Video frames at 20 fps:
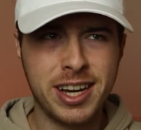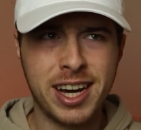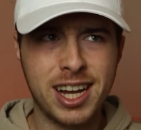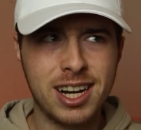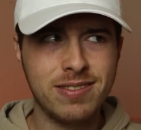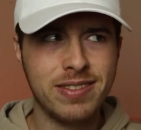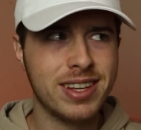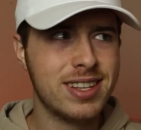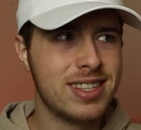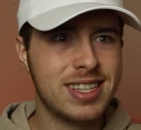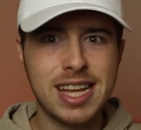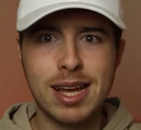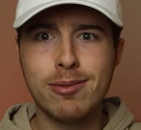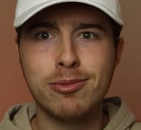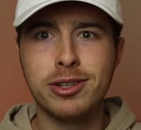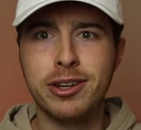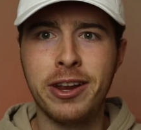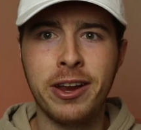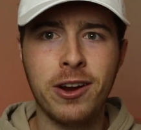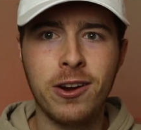kind of
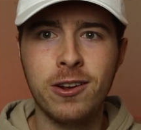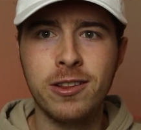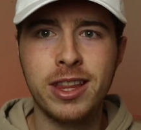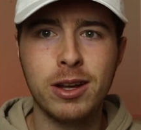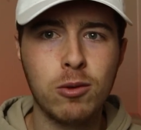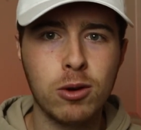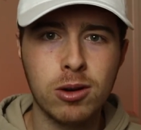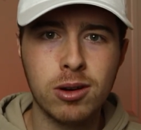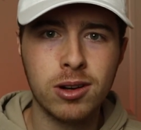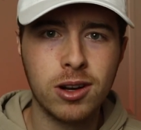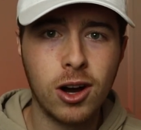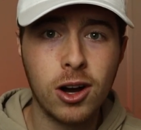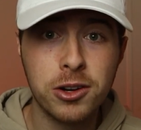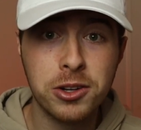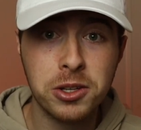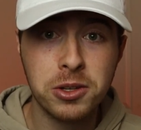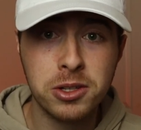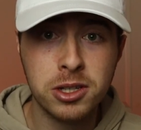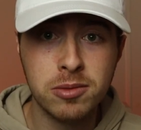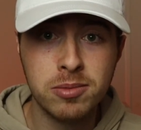inception here that we're on
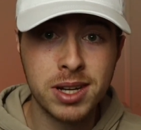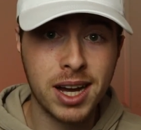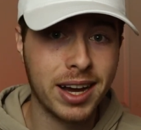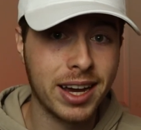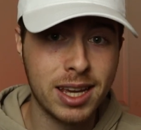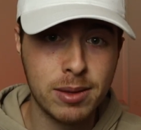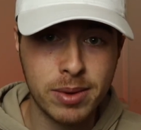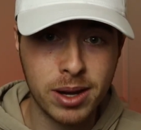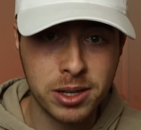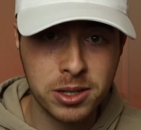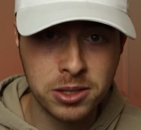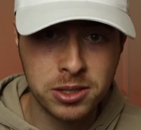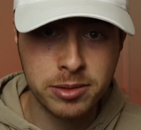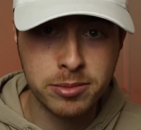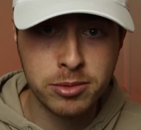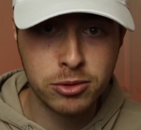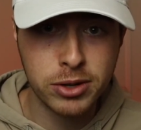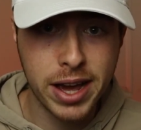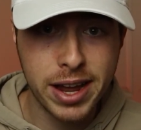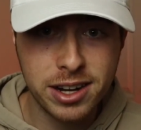YouTube talking about YouTube
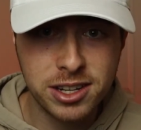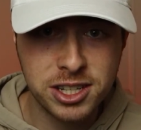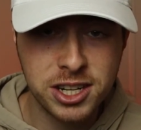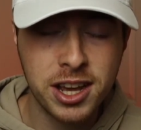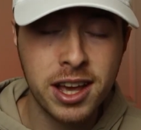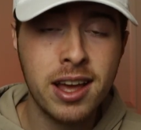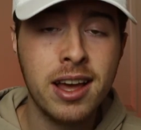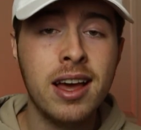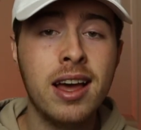strategy.